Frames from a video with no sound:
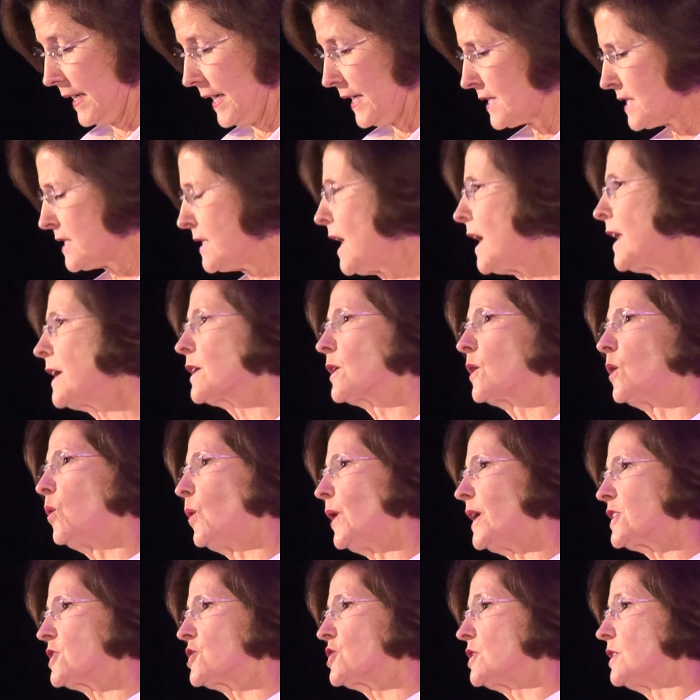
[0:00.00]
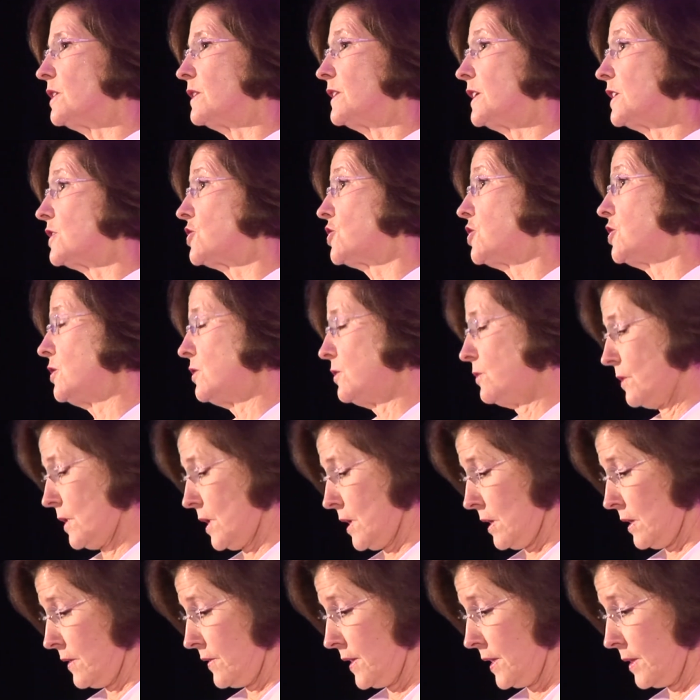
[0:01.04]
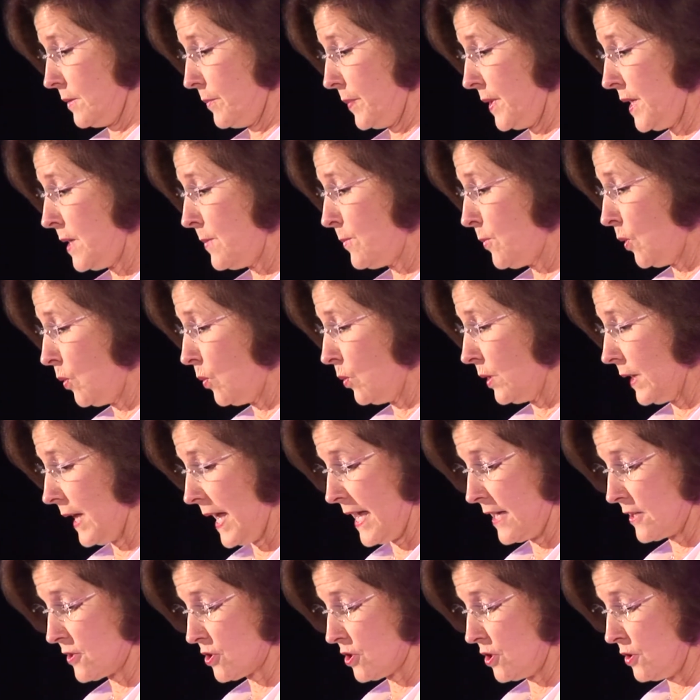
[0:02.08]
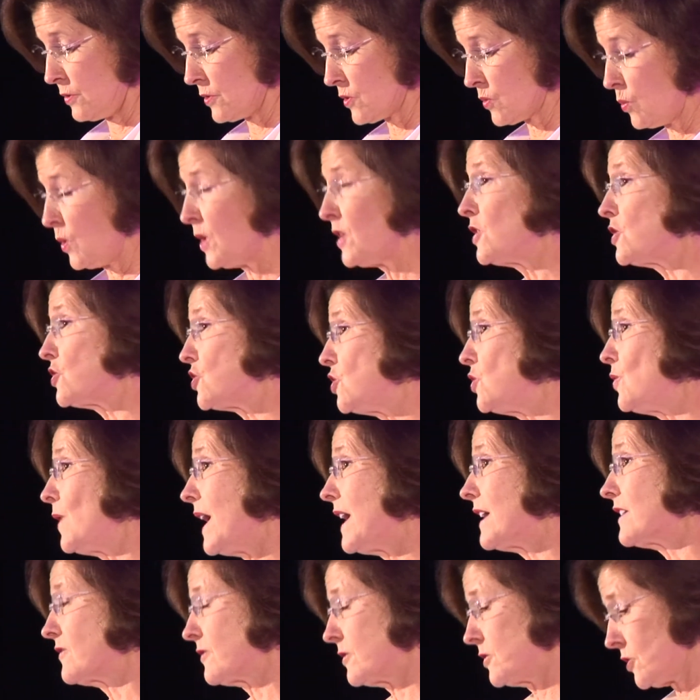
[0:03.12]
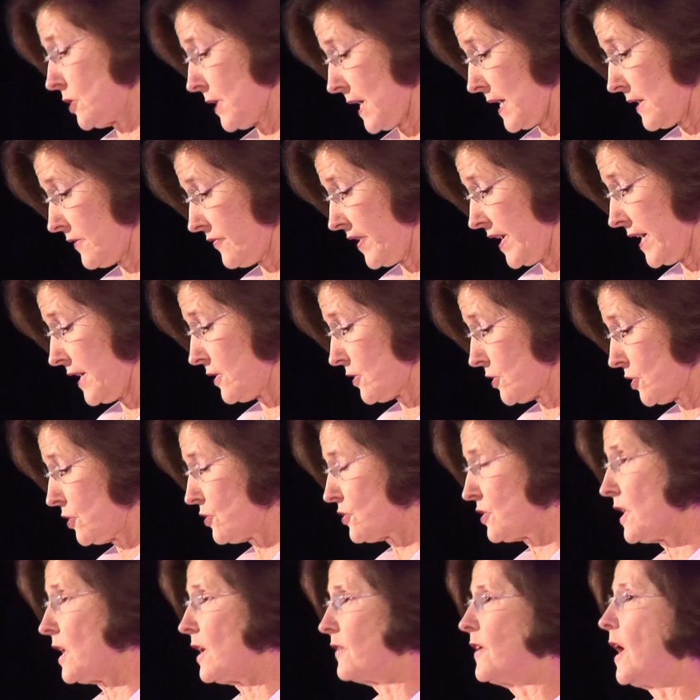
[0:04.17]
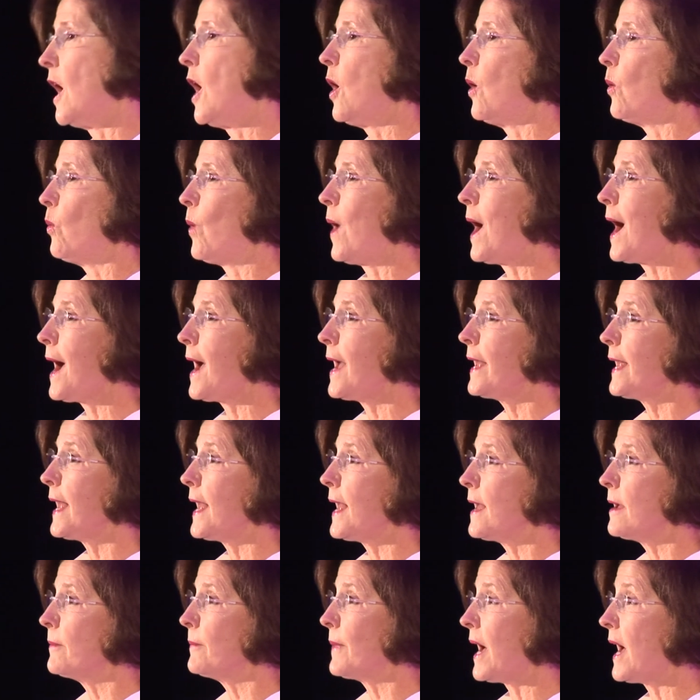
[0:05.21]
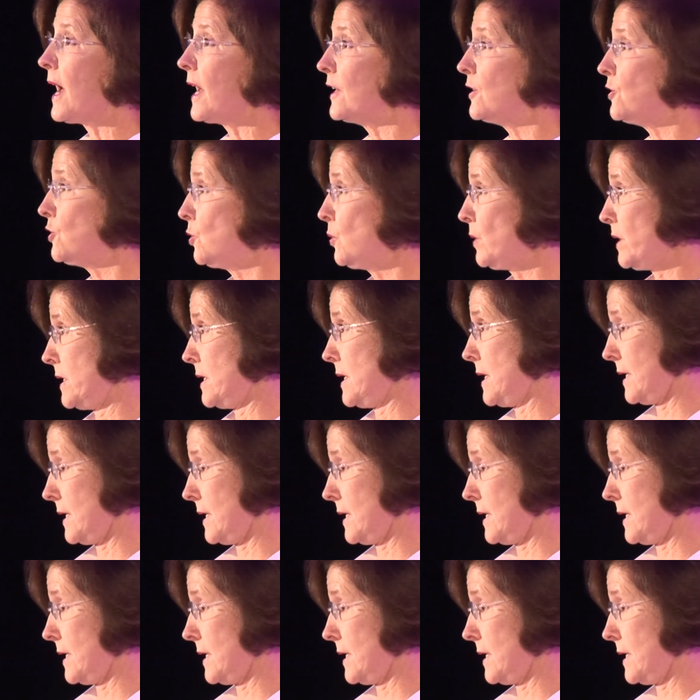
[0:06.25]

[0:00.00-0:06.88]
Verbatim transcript: It's not a question that that people will ask you. It's one that you have to ask yourself, why am I doing